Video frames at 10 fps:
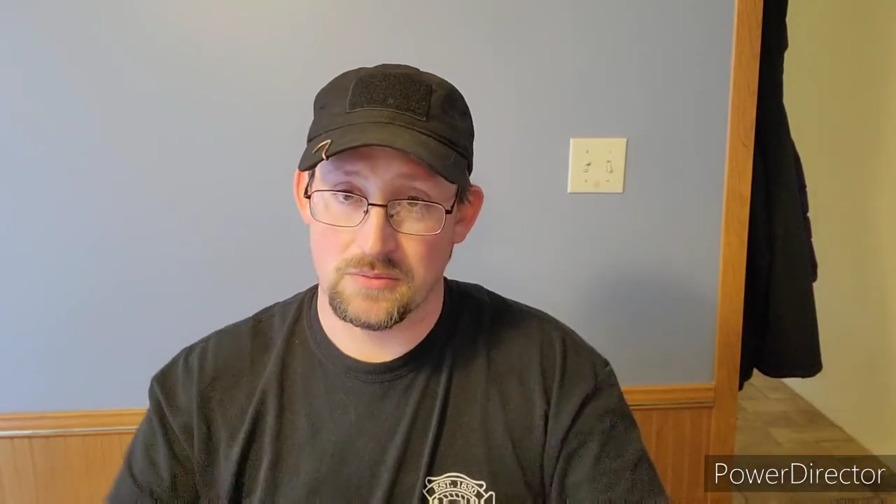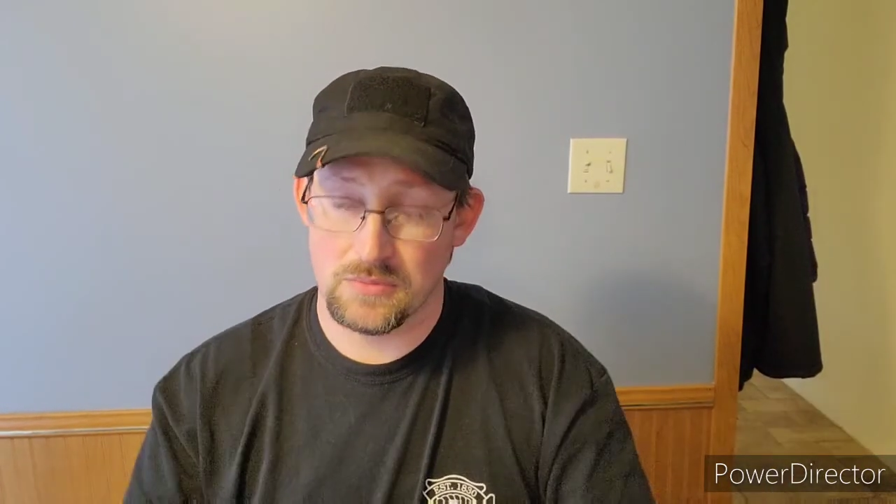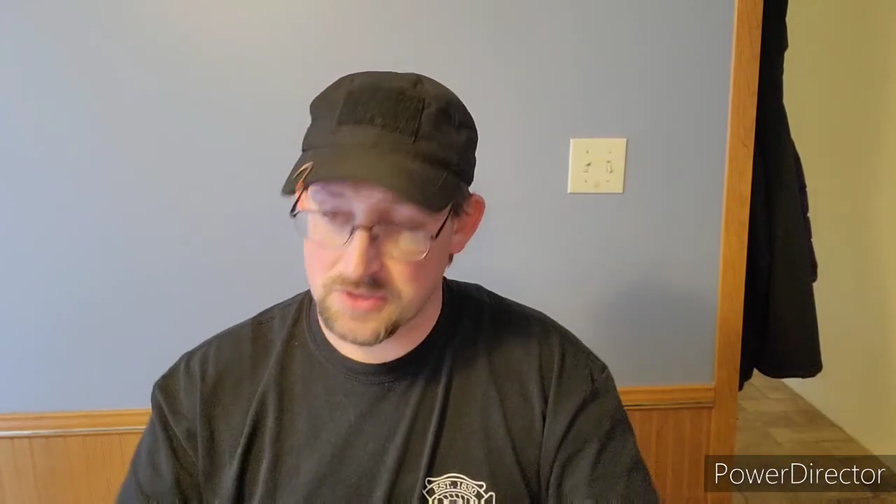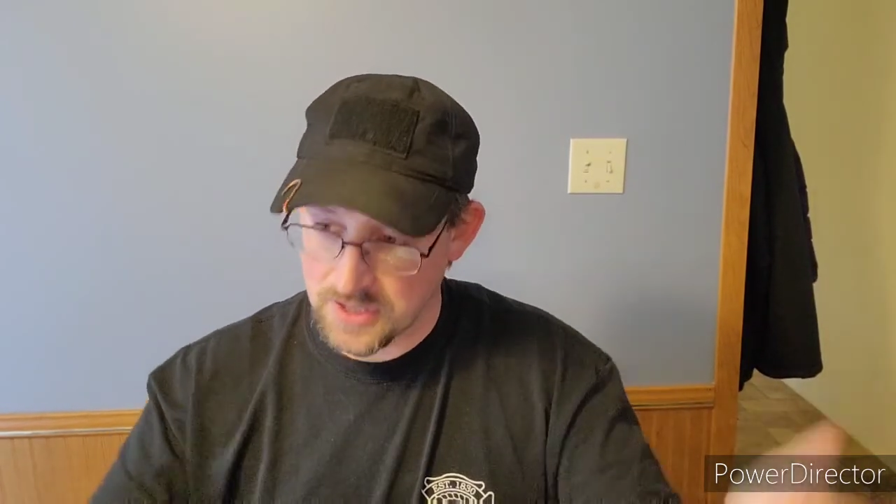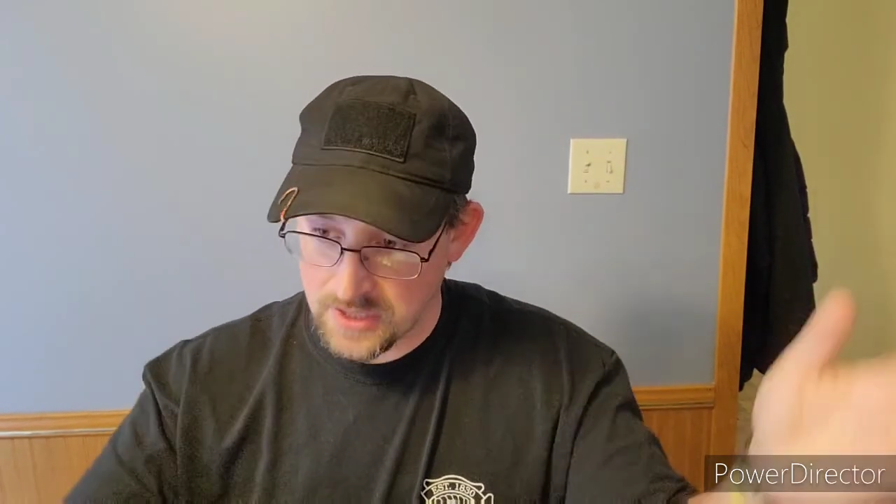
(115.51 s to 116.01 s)

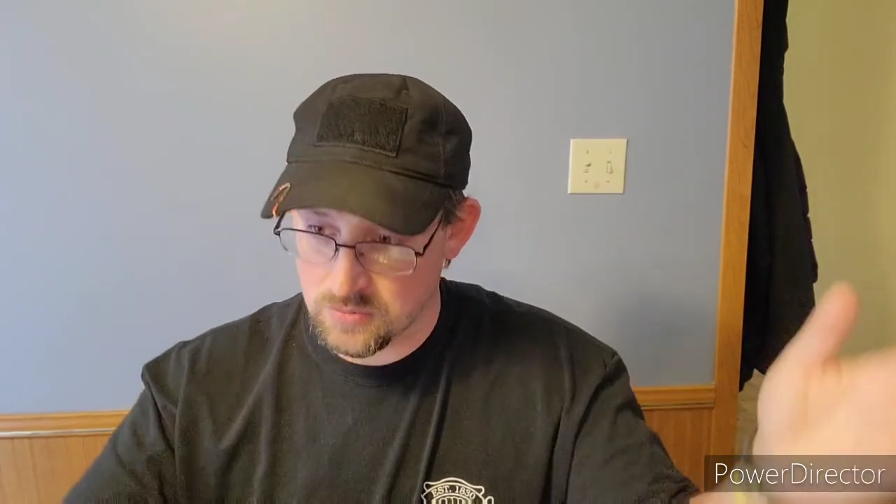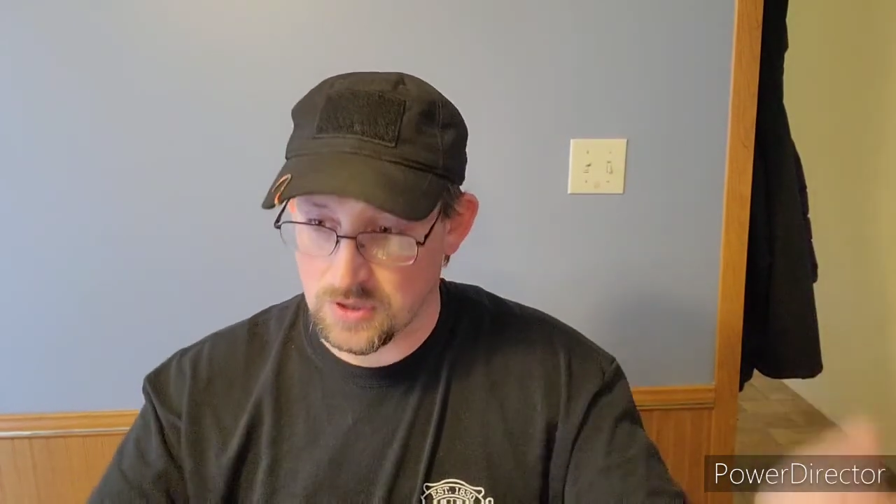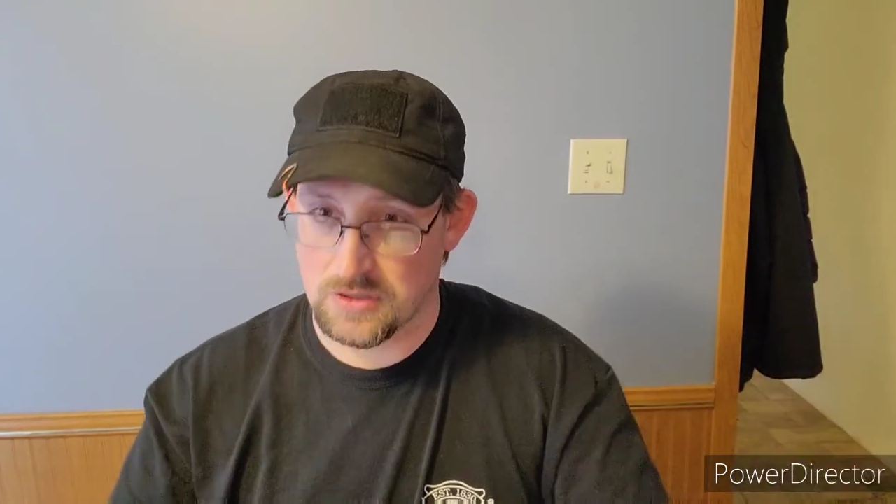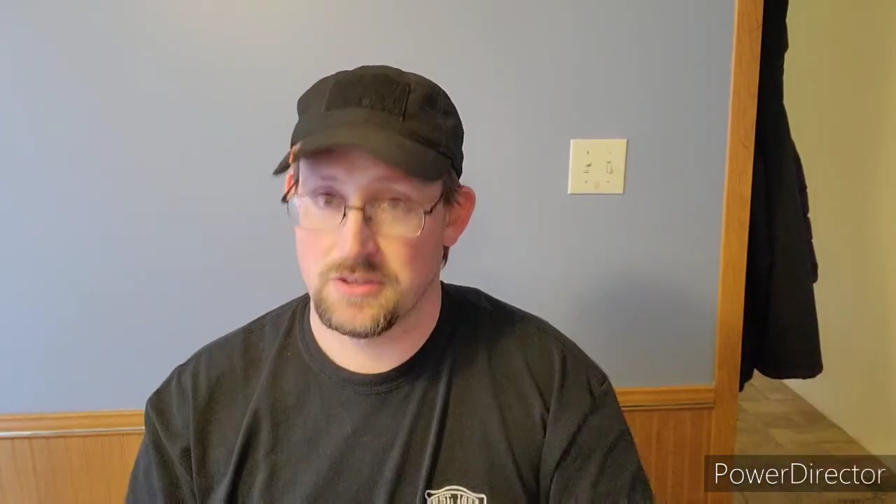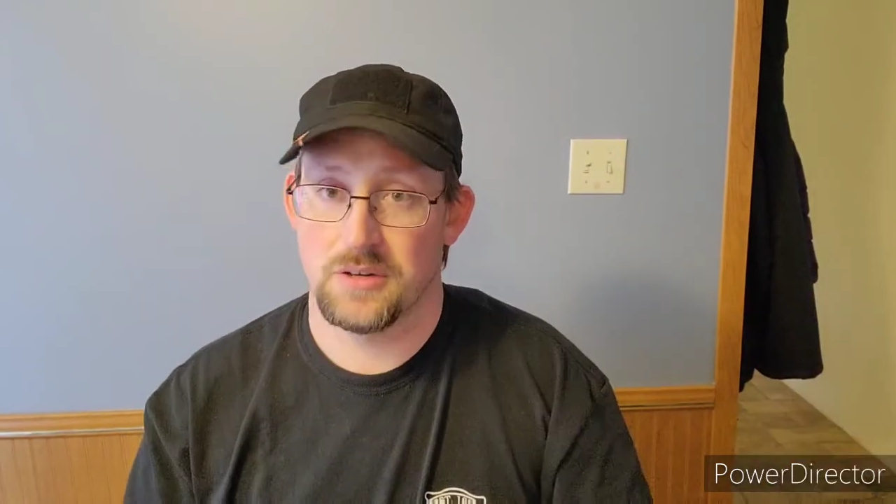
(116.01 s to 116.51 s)
side
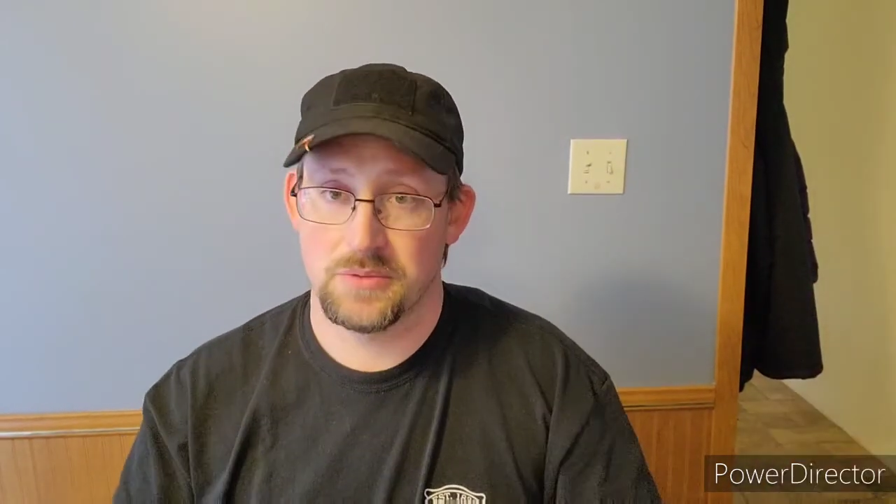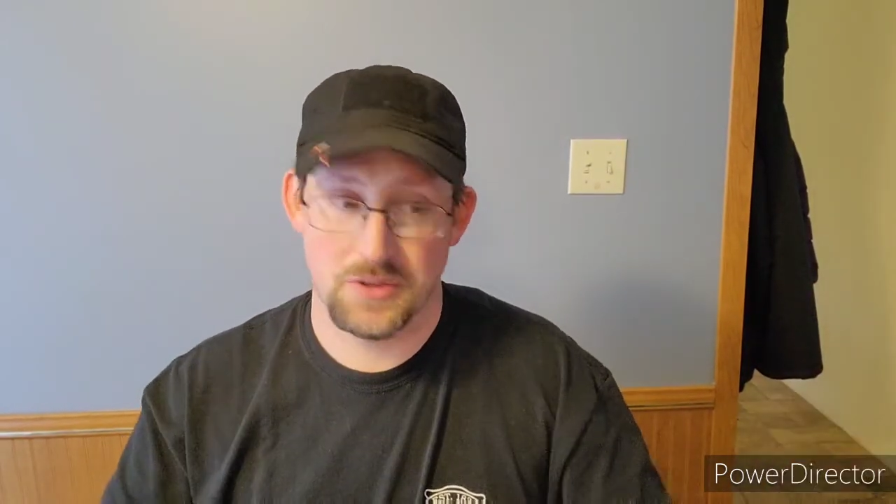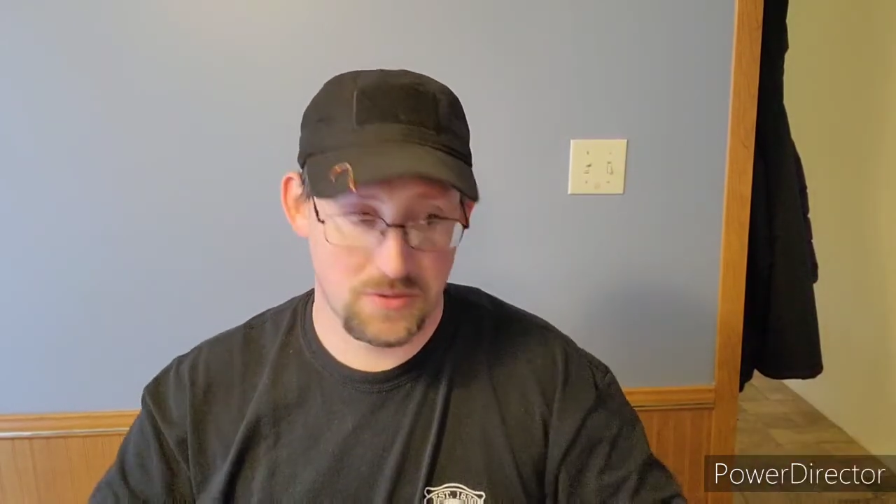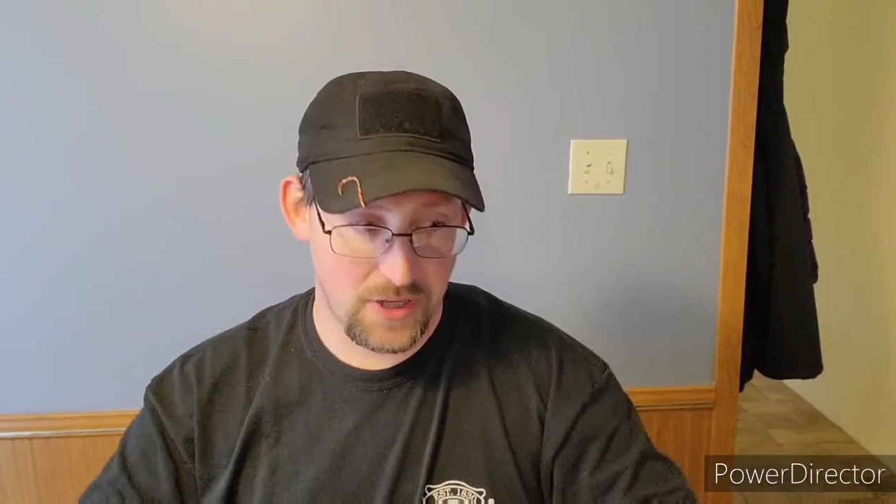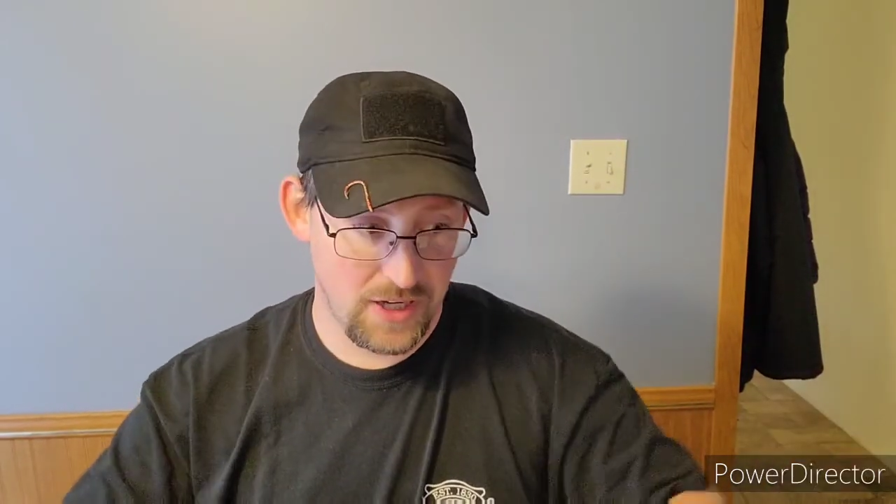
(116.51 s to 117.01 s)
walls up just so I